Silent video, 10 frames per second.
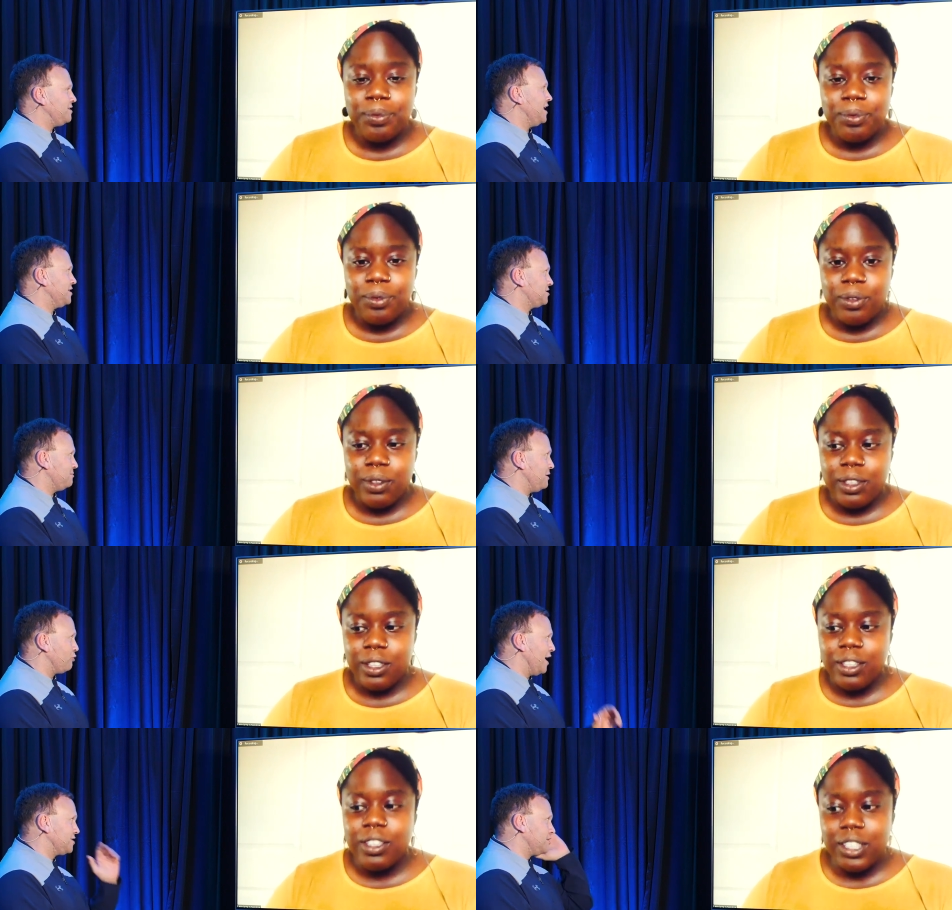Speaker 1: this to be
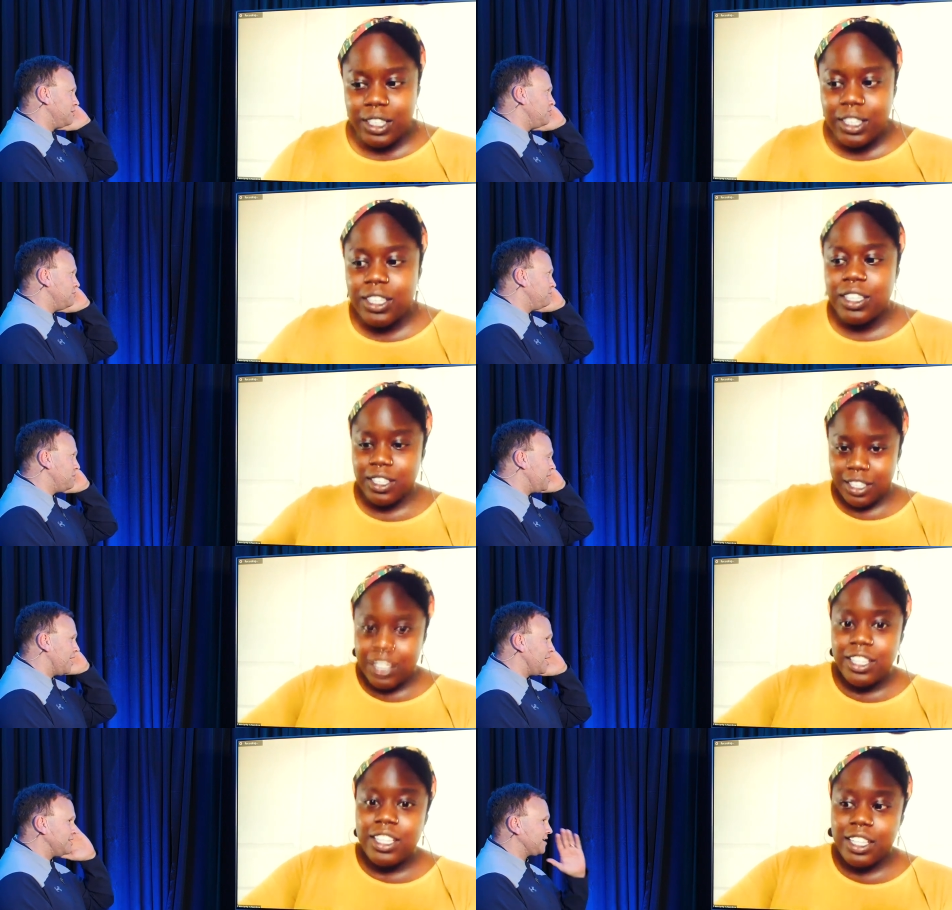resolute
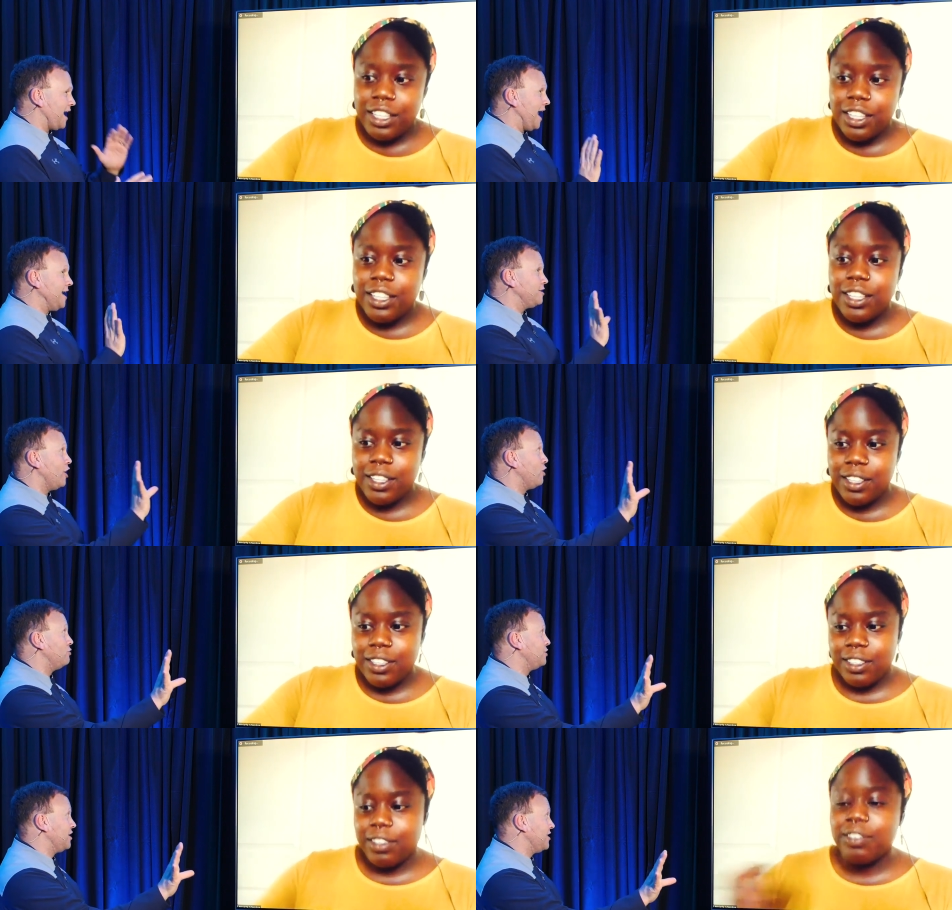because I know
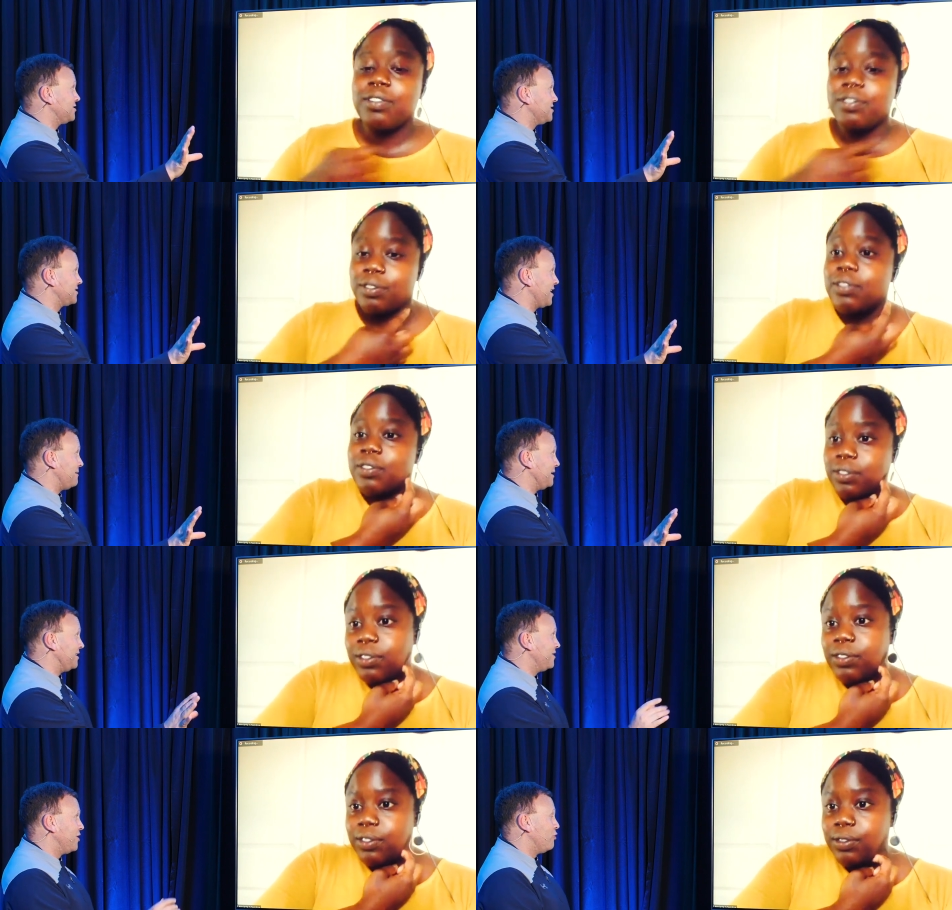that this is coming,
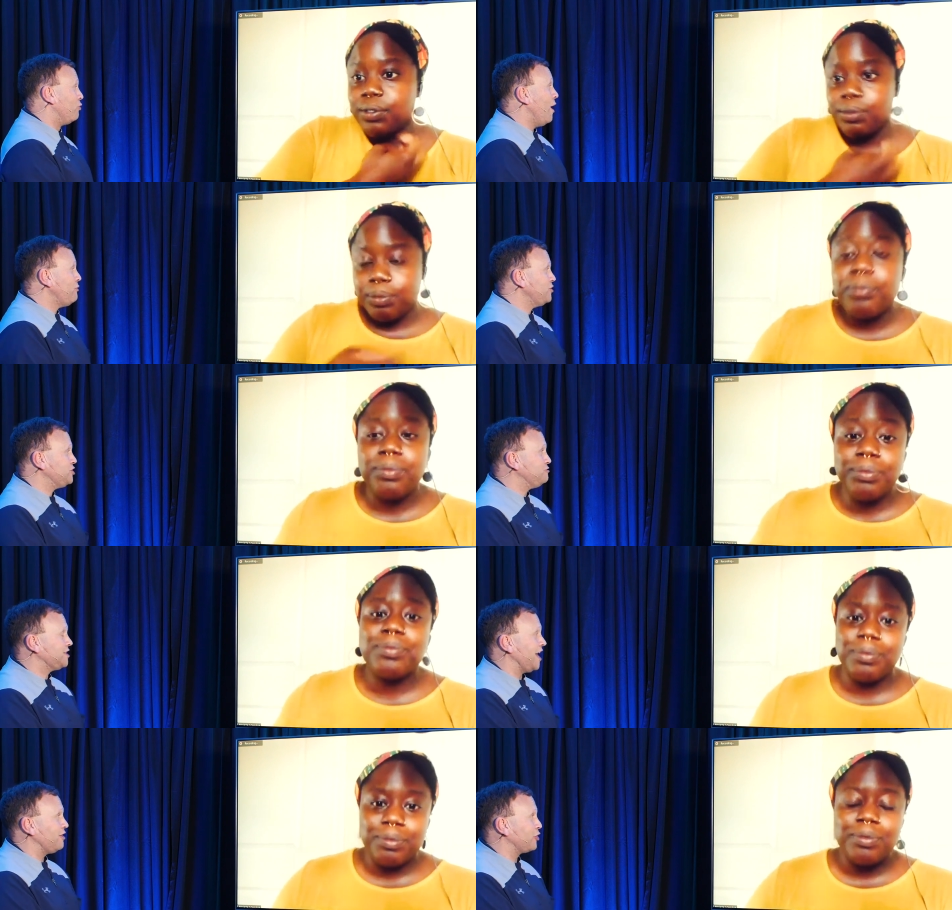what would mm-hmm. you
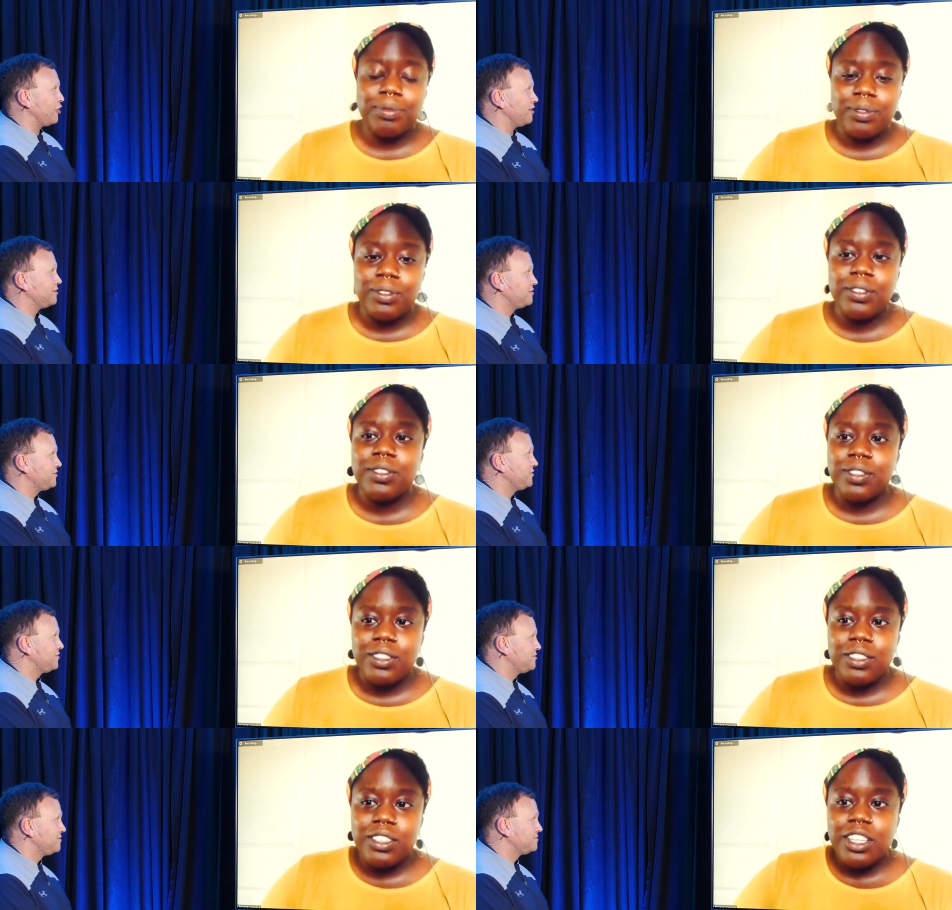tell her?
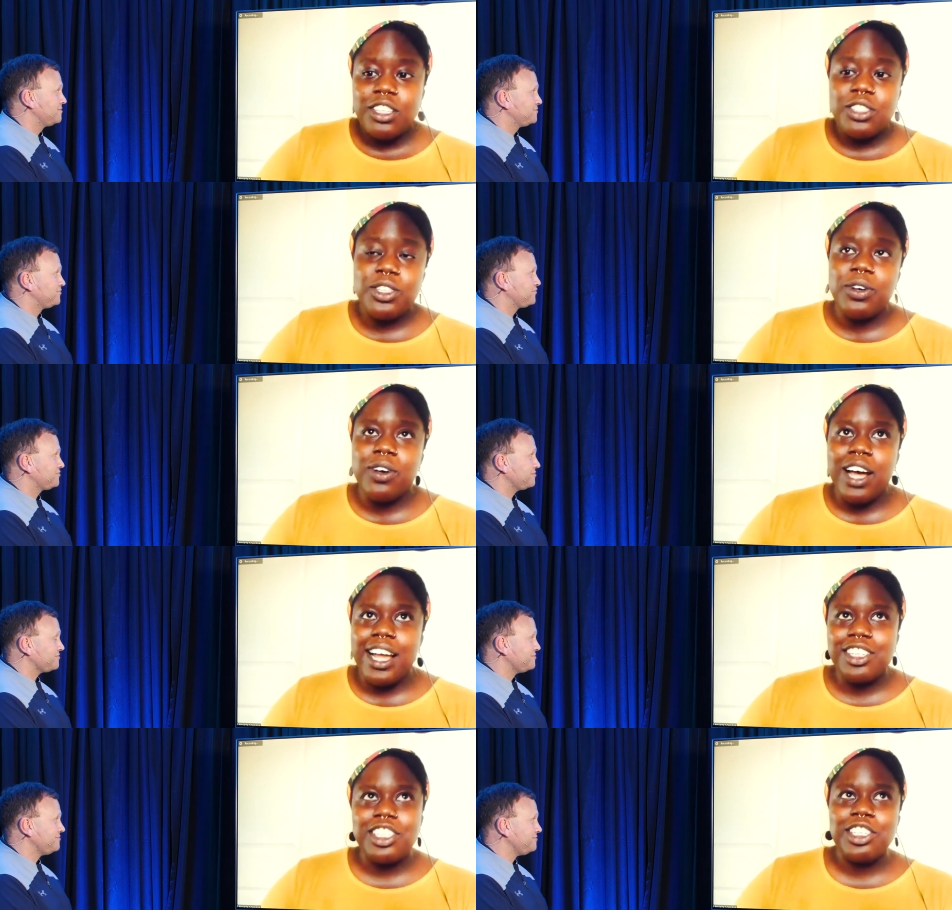
Speaker 2: So I actually
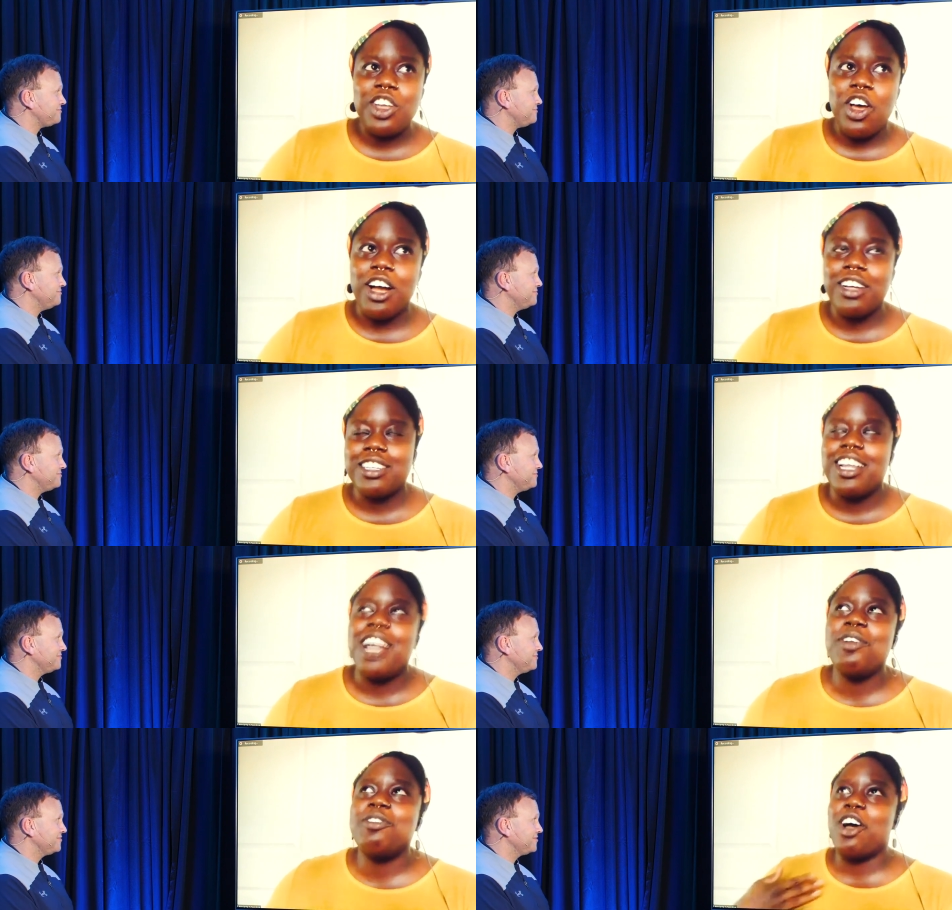talk. I don't
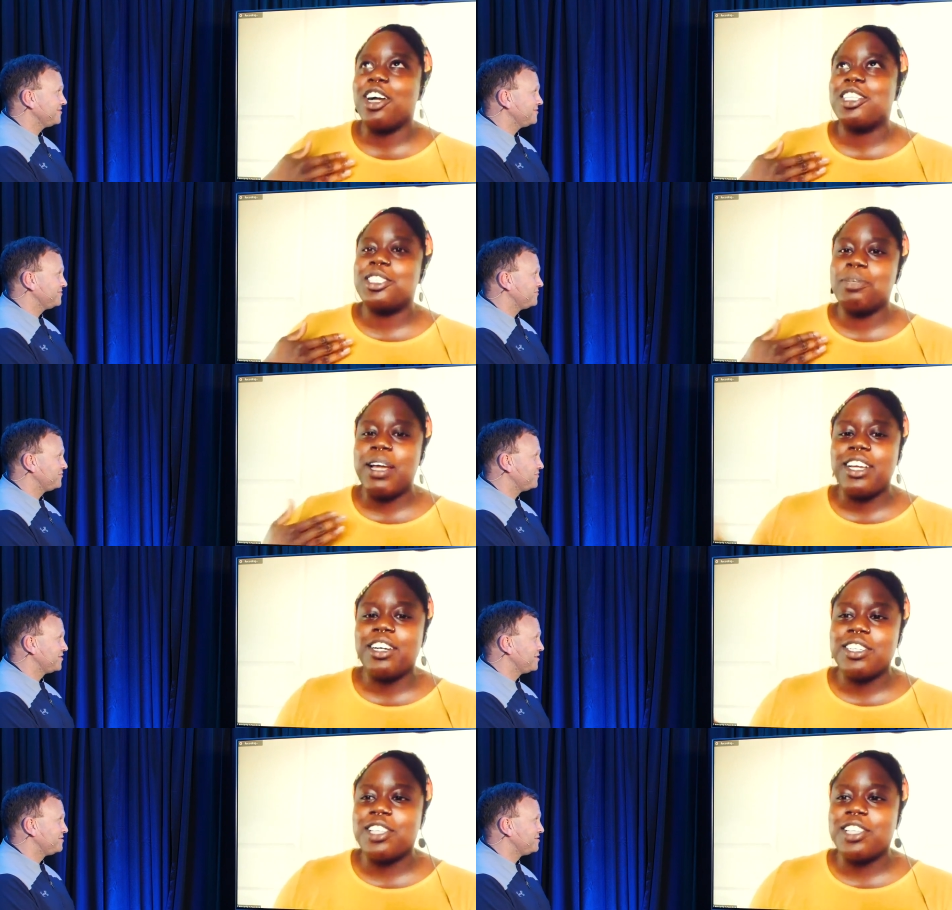talk to my younger self a